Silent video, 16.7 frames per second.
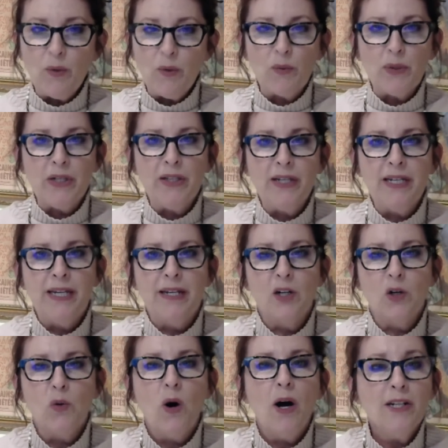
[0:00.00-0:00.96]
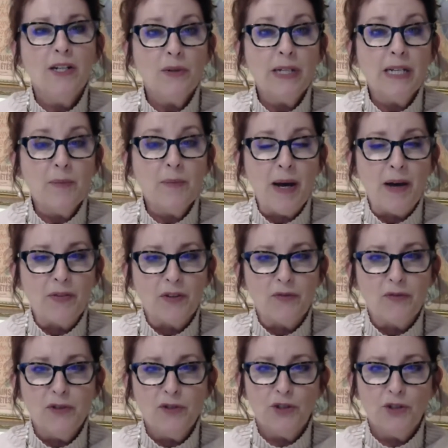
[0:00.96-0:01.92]
were really in a quandary about the
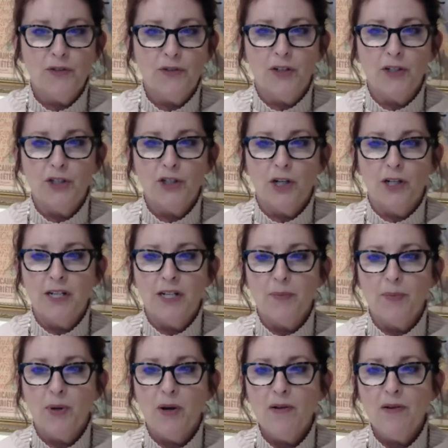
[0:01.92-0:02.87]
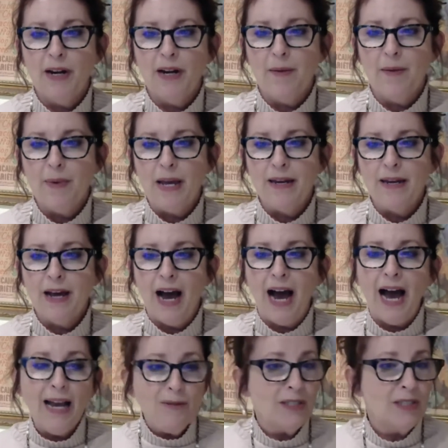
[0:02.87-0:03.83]
future of our Chardonnay program. And
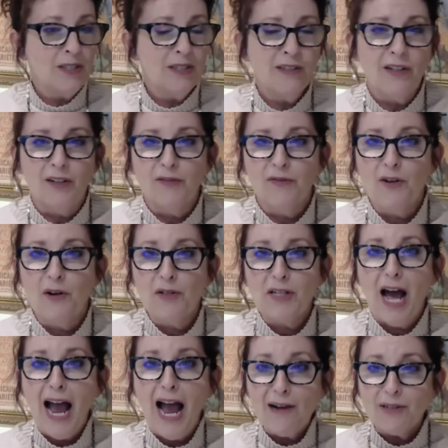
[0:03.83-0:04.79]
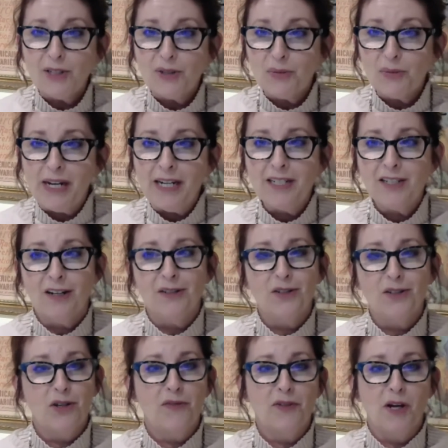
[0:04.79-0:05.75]
I was, look, folks, I was raised on
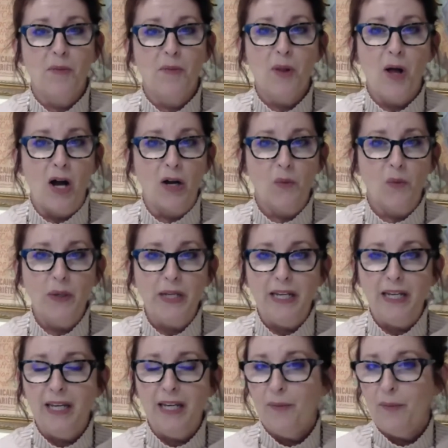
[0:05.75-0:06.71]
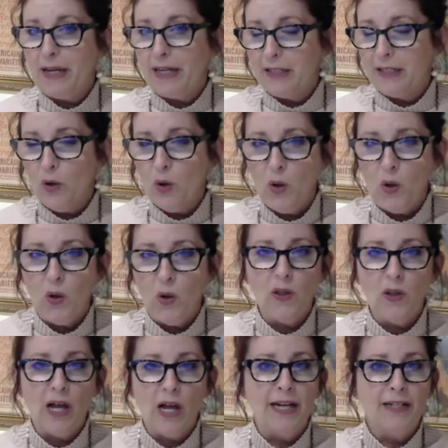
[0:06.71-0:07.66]
Sauvignon Blanc. We make a
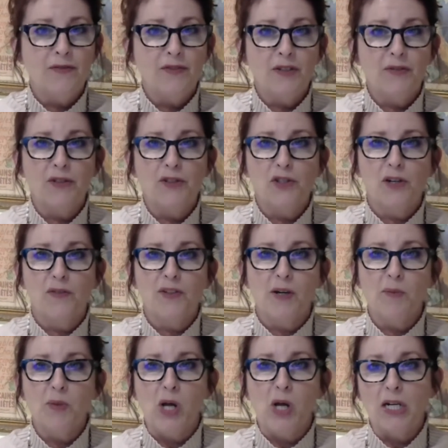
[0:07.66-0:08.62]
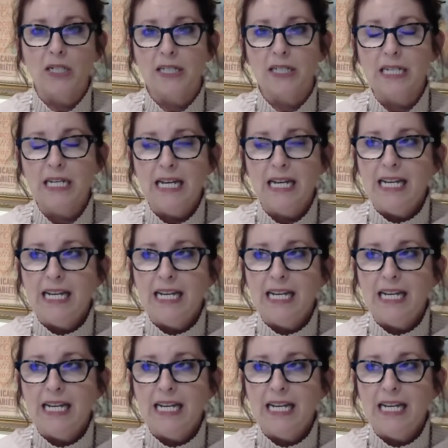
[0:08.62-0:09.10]
whole line of different Sauvignon Blancs and